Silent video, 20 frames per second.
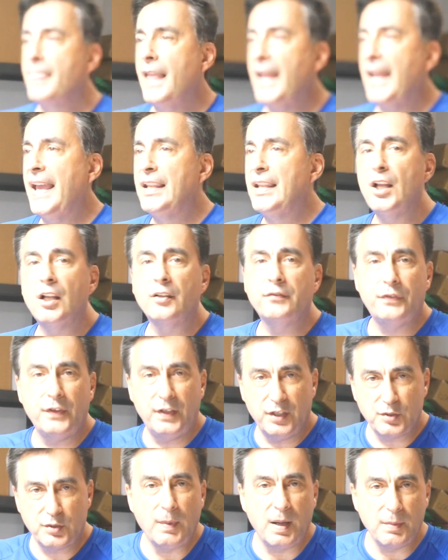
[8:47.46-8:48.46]
and not
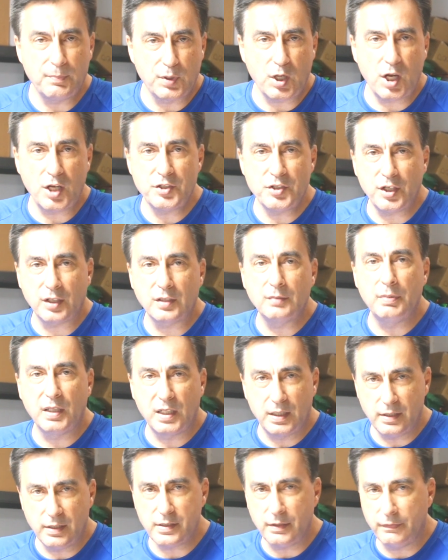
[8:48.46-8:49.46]
finish my project
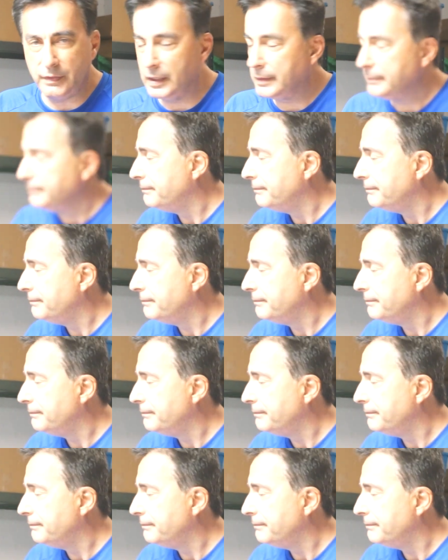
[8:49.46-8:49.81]
because of it.